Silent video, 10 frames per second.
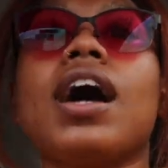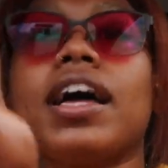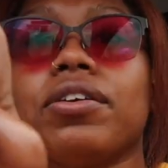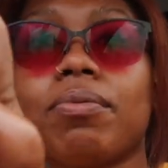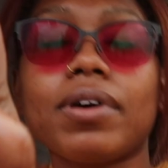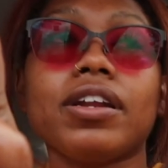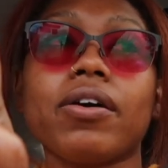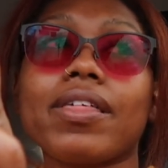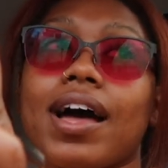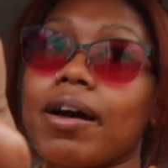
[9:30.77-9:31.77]
I do want to
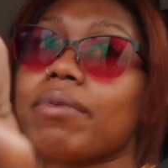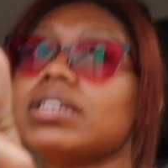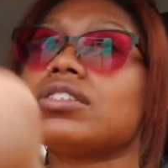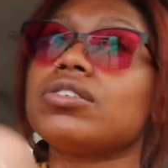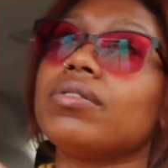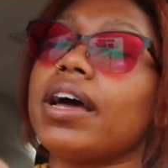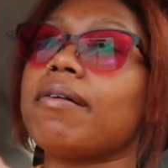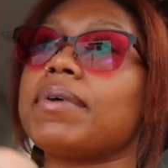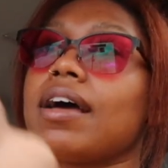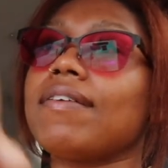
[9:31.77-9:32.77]
know the highways, too, now,
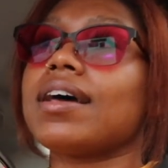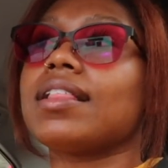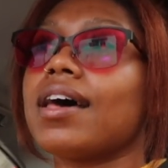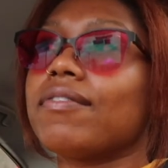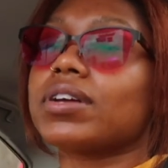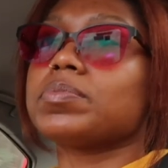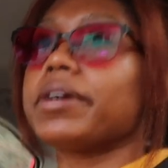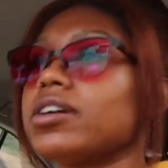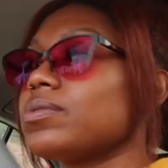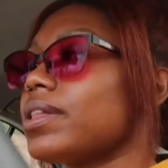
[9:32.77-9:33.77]
but I've had a lot of
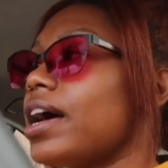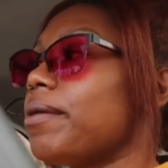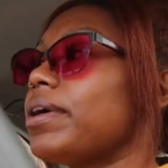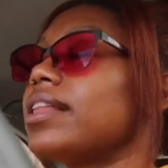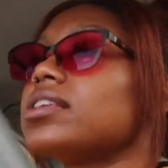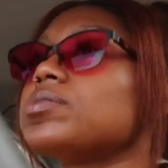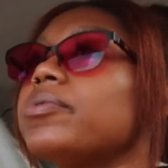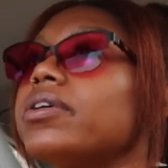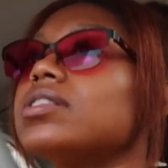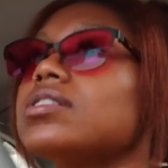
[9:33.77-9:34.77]
experience with the highway at this
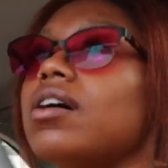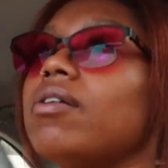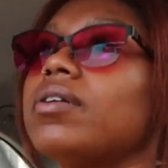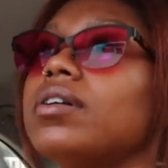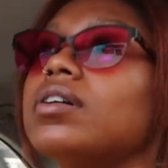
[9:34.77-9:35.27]
point, so...